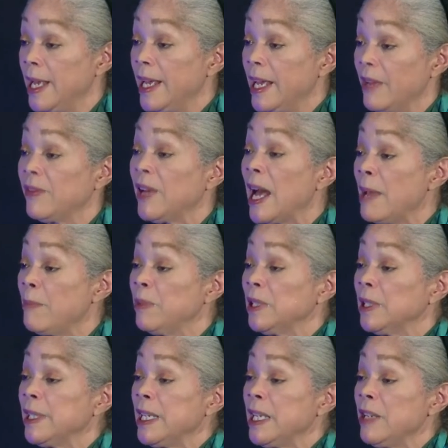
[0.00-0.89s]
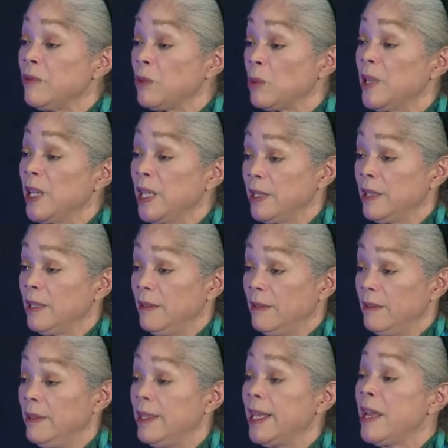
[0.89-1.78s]
If I believed what
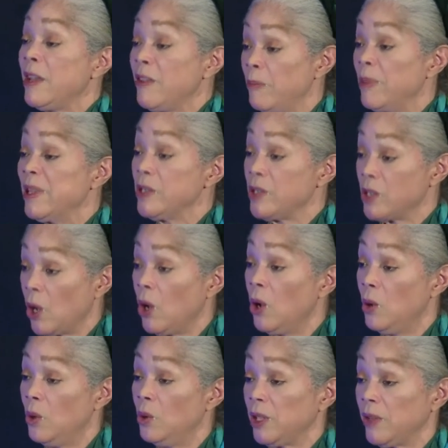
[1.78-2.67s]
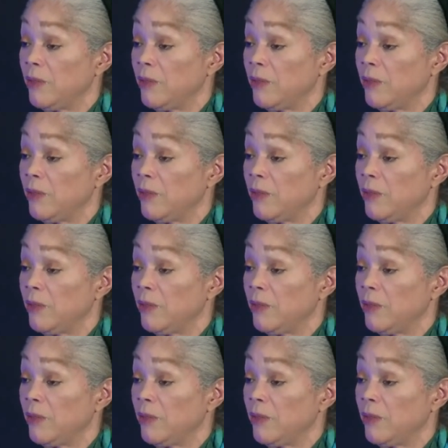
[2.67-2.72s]
they've been told,